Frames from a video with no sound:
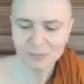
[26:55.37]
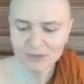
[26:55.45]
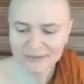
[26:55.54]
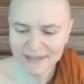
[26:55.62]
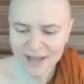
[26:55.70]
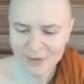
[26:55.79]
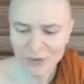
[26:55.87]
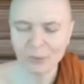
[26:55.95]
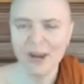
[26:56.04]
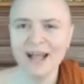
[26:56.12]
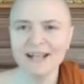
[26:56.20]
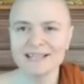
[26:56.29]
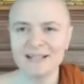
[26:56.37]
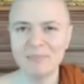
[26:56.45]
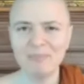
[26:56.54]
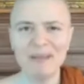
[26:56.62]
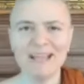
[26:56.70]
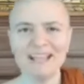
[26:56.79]
Put down the rags
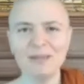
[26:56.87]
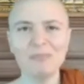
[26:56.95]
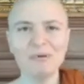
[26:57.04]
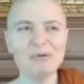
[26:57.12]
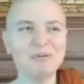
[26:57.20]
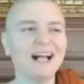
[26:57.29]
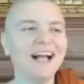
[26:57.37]
and begging bowl.